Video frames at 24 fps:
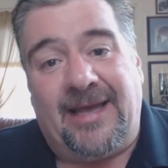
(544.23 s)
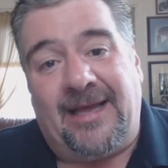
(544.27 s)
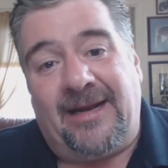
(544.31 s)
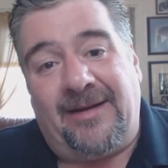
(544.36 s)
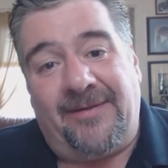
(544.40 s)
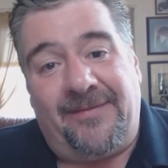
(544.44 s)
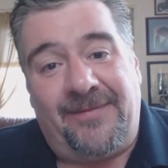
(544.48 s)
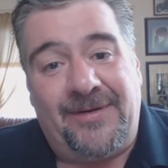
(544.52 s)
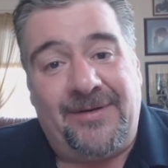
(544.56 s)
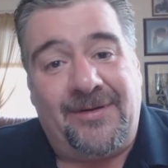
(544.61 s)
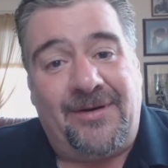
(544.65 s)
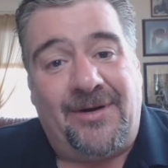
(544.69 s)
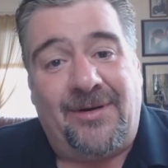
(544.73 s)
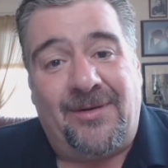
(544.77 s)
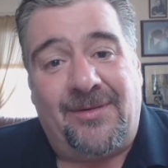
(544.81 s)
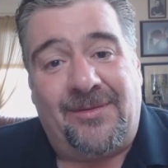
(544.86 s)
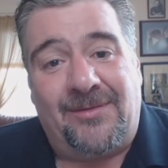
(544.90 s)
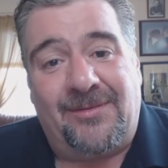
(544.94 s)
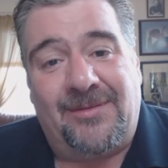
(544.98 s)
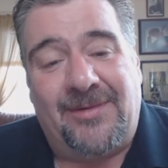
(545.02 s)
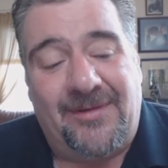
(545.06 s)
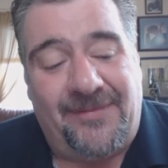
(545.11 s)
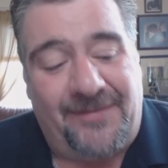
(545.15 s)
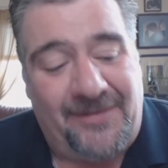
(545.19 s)
And if you're
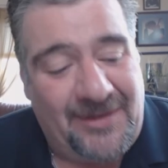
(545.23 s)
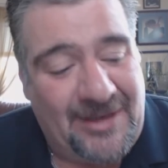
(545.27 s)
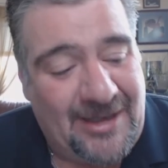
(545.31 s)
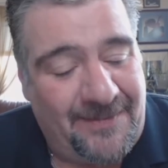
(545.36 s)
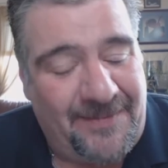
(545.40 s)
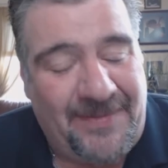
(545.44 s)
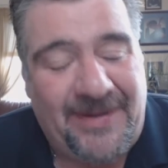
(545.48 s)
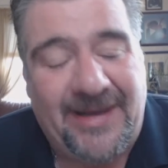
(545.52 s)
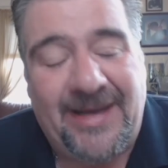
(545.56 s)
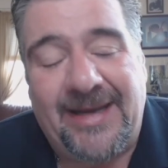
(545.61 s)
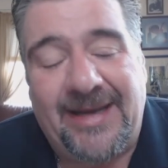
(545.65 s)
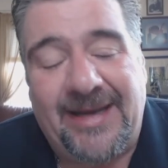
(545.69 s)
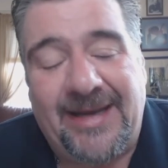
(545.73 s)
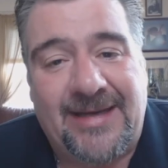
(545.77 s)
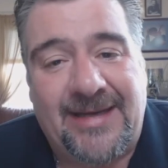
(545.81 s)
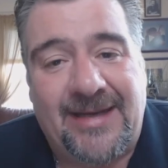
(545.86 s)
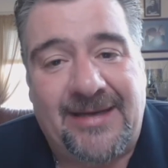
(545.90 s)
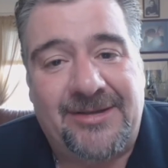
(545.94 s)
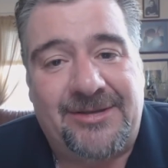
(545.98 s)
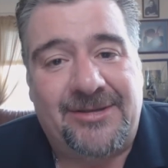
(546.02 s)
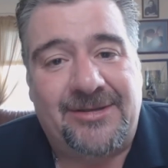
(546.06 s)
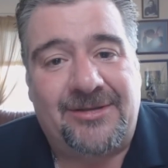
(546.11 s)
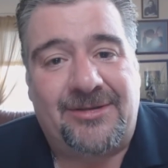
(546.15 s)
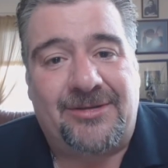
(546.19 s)
not paying
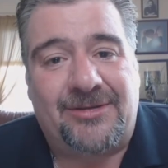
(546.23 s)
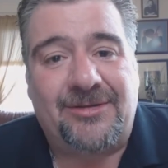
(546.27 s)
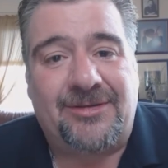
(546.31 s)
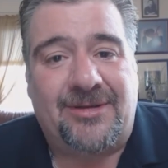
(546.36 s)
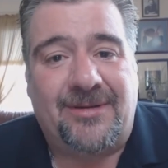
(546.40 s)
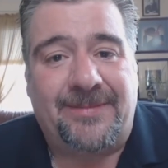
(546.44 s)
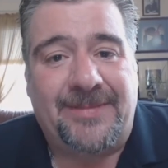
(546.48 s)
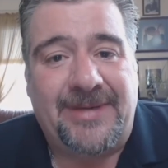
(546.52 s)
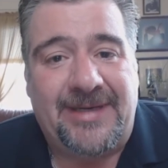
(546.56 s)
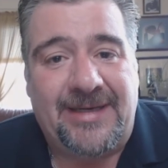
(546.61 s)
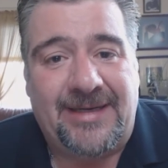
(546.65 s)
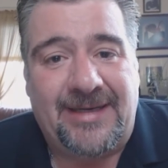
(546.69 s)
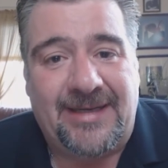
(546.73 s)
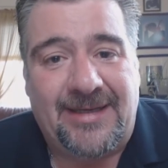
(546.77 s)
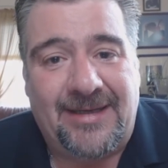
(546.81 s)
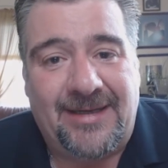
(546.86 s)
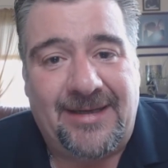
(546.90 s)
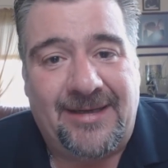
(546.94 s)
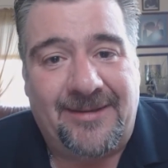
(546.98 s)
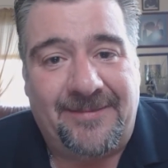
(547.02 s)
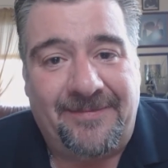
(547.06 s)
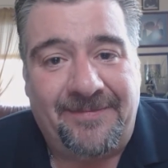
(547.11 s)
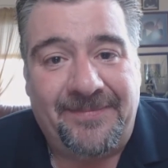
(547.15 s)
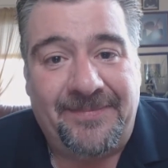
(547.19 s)
attention to the
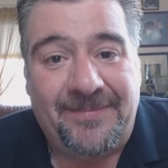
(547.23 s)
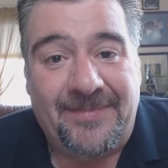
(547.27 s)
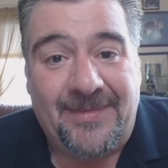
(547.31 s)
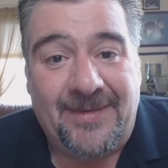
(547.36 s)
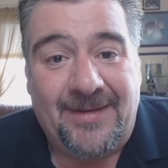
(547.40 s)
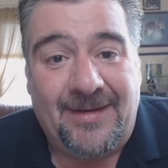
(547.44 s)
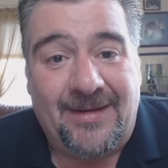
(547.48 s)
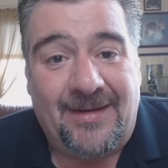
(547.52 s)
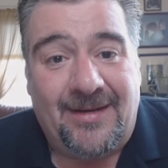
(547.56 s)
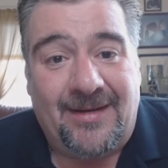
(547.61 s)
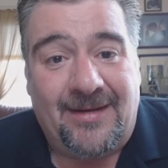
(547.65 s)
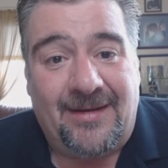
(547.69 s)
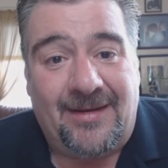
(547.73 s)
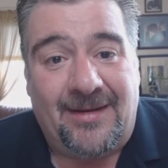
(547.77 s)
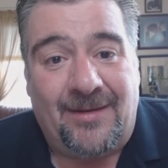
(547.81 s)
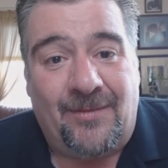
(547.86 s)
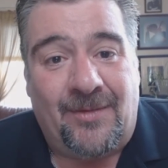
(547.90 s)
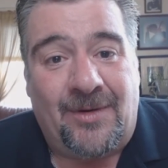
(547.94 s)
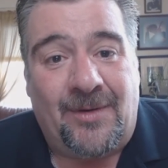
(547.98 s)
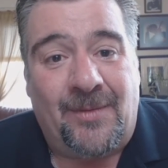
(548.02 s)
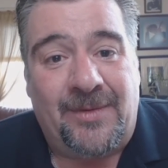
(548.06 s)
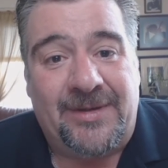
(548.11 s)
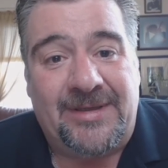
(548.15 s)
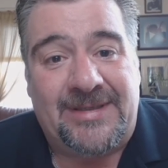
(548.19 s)
media
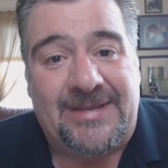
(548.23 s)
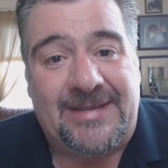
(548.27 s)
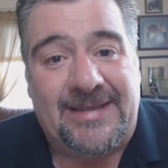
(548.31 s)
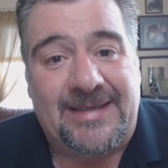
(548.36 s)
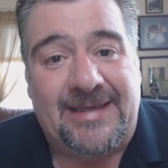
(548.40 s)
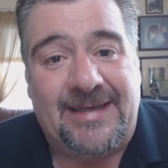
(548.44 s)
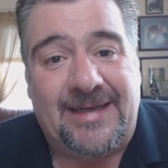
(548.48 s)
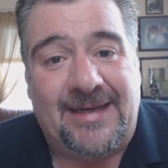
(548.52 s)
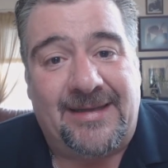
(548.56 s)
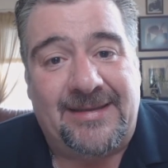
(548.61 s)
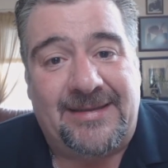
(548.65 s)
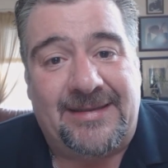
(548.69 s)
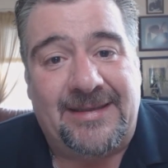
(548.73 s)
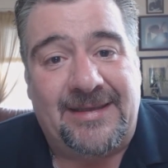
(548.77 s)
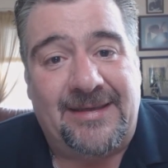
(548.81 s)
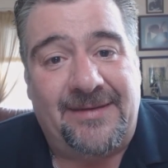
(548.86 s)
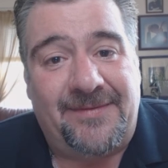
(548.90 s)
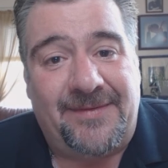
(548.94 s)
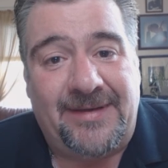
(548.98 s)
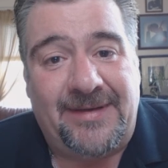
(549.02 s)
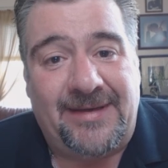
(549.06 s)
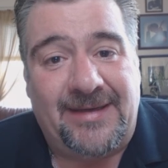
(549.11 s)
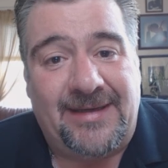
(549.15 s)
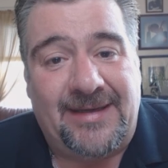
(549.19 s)
and what we see on
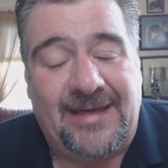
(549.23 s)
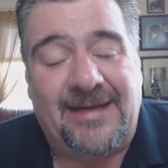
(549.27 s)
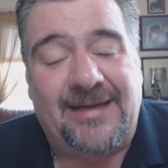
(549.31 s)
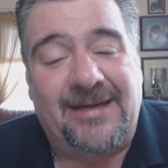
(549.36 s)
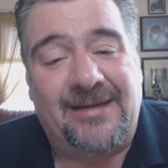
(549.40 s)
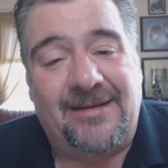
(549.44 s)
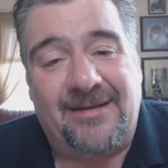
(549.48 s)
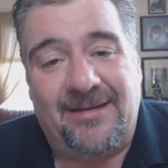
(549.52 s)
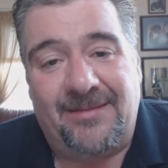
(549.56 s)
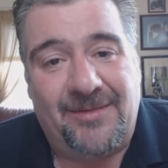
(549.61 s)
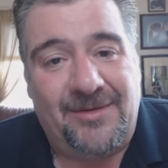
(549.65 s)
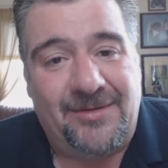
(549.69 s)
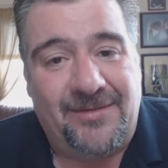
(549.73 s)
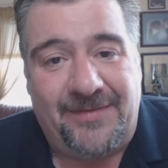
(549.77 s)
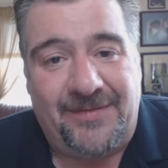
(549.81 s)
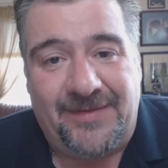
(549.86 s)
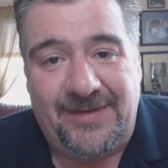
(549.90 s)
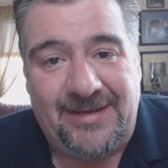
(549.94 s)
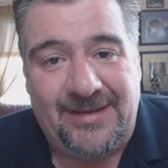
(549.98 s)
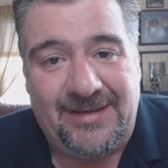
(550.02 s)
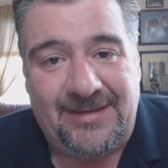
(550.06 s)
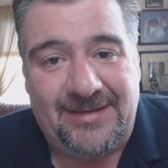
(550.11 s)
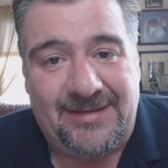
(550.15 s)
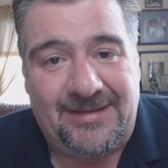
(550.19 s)
TV and in the
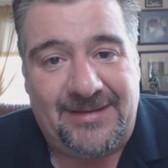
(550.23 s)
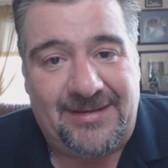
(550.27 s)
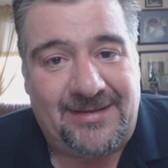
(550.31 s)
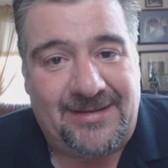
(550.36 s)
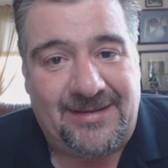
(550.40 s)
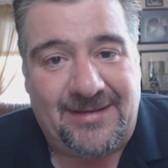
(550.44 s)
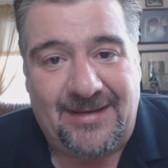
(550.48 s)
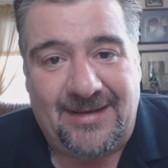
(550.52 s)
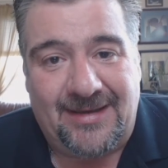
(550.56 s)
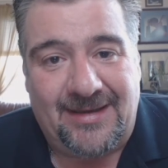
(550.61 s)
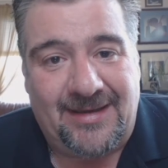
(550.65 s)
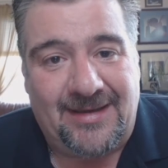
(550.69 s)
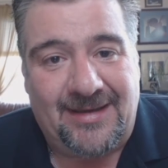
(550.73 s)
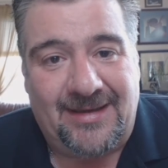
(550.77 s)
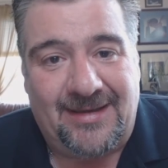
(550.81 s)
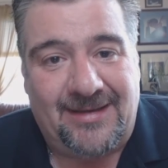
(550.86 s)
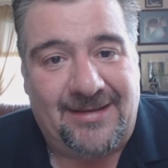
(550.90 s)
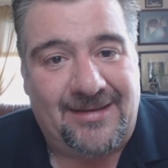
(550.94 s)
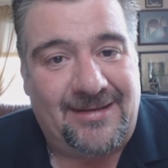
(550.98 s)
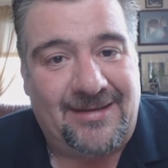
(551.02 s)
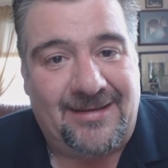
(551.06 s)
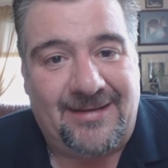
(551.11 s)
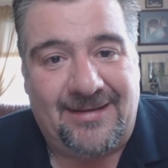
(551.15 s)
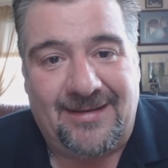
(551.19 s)
movies
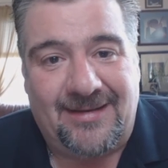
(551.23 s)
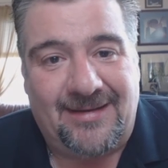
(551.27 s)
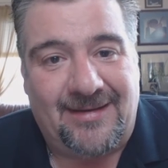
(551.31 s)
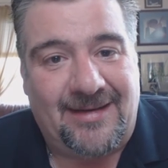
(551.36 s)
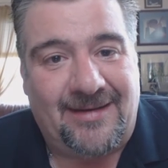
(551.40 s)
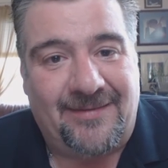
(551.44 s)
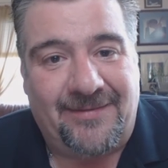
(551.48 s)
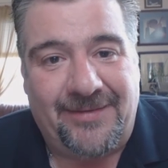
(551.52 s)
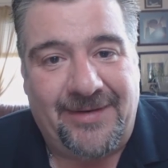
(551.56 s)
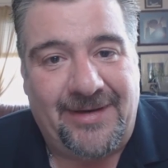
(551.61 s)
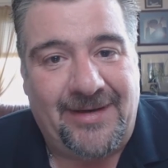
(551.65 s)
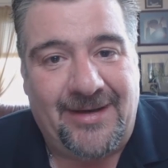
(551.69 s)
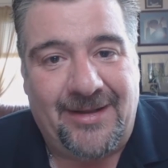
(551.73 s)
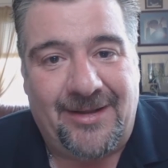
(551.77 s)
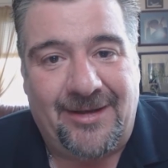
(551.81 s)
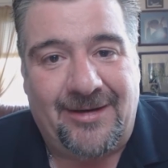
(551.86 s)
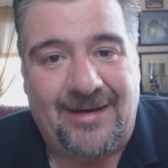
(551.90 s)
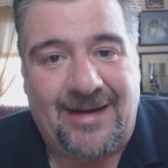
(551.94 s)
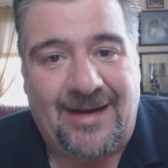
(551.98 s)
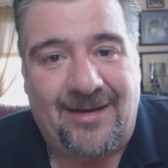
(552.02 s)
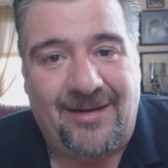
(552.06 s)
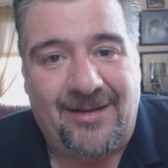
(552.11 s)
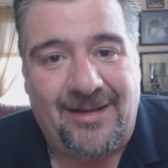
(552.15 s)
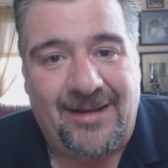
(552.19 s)
and every
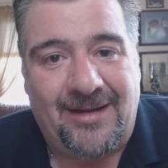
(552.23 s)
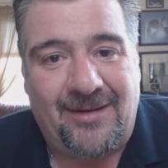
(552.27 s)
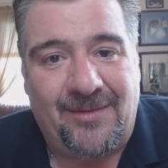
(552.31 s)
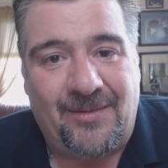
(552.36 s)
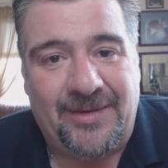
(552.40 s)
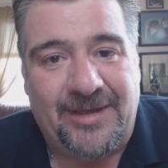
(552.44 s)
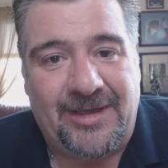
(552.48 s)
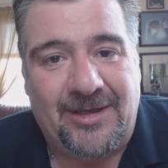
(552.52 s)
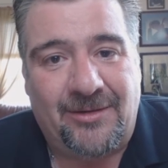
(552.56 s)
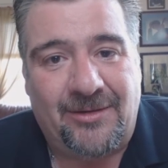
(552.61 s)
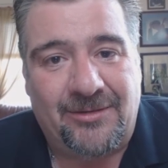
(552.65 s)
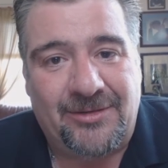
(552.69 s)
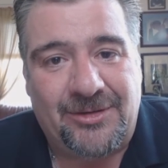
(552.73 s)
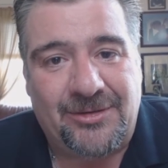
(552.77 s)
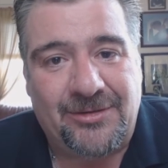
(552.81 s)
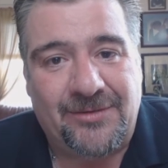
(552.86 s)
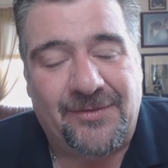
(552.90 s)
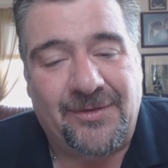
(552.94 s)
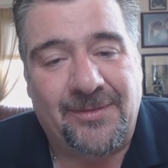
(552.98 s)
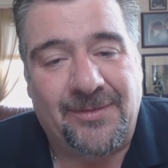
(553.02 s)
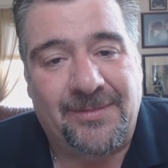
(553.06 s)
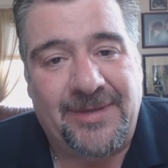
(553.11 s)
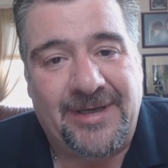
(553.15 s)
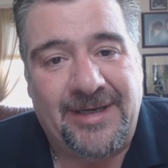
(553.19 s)
other outlet we go to
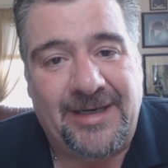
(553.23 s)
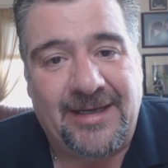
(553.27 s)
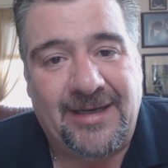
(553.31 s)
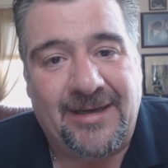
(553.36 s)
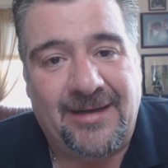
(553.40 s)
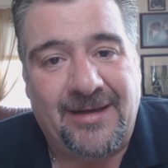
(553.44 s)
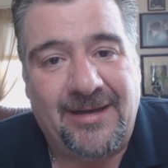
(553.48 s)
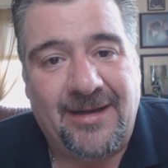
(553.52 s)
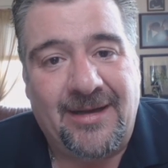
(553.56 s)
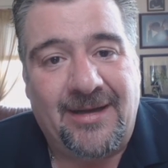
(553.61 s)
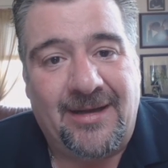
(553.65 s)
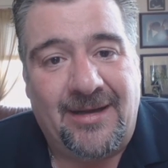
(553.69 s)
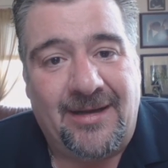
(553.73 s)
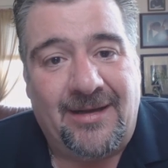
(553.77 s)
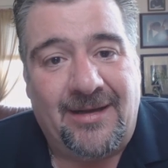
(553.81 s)
for media,